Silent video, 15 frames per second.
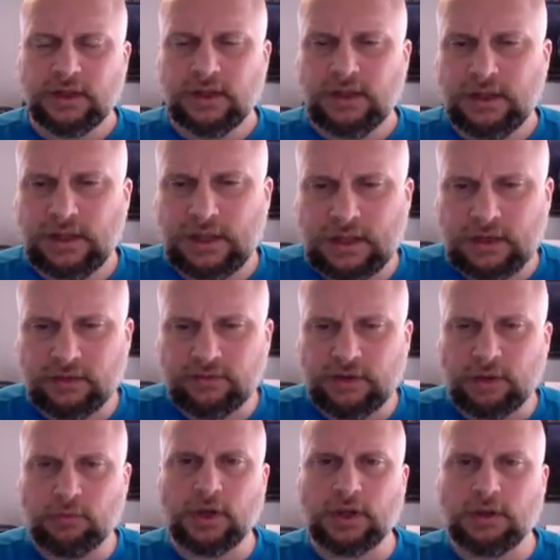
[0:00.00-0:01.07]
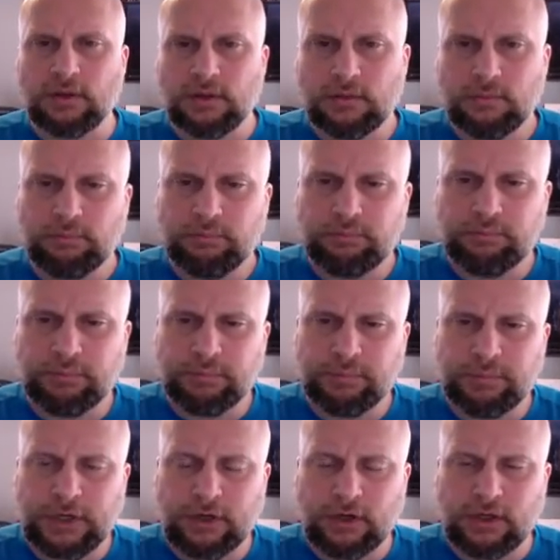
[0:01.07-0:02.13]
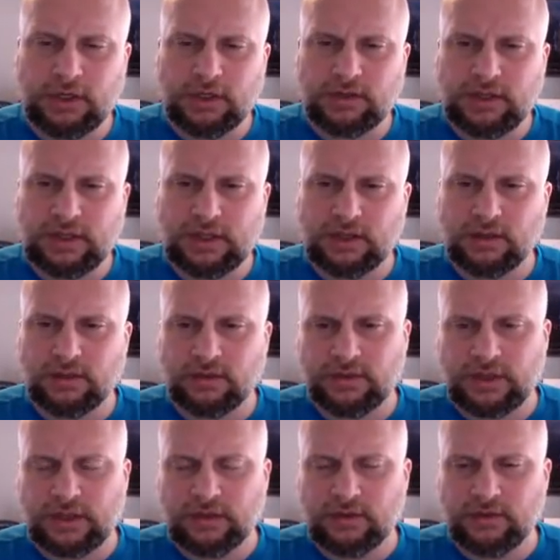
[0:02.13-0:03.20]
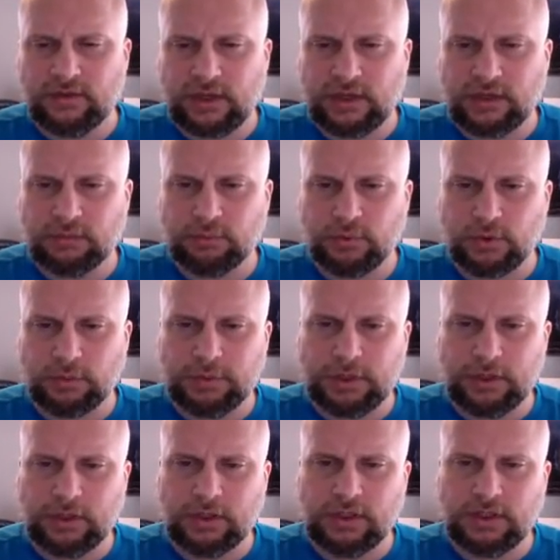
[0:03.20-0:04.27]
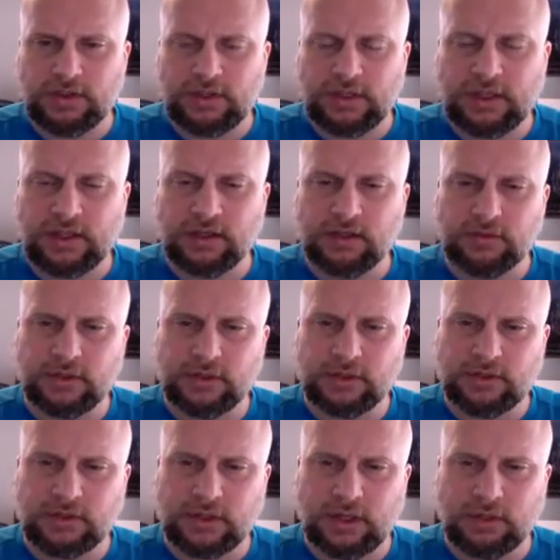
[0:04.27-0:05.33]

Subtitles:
And if I want a period at the end of the sentence, I could put a period at the end of it.